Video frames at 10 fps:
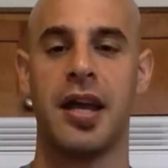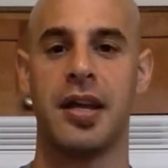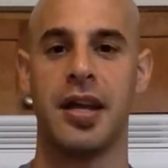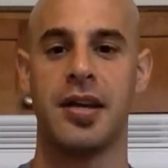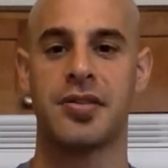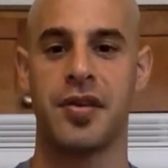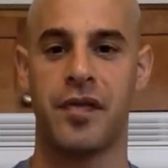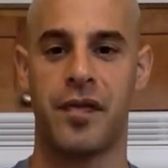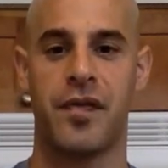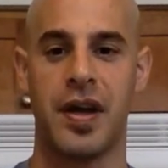It is
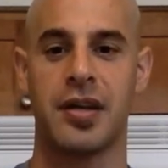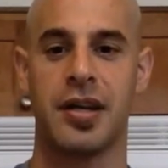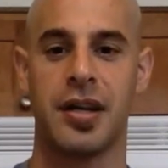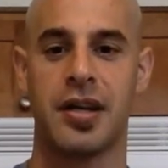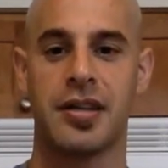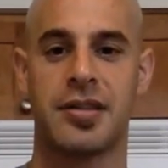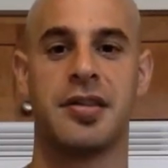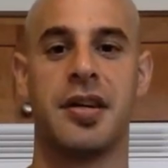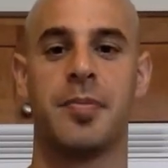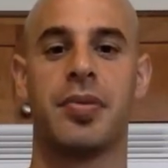Fit
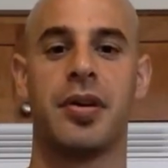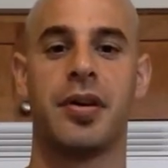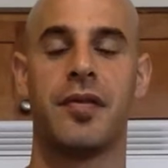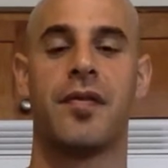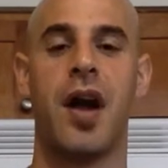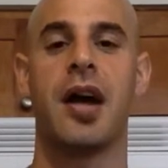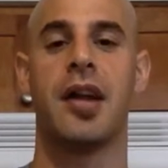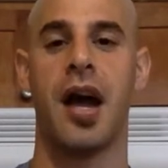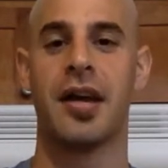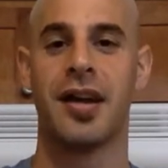Tip
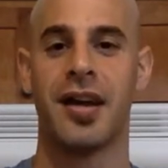Friday.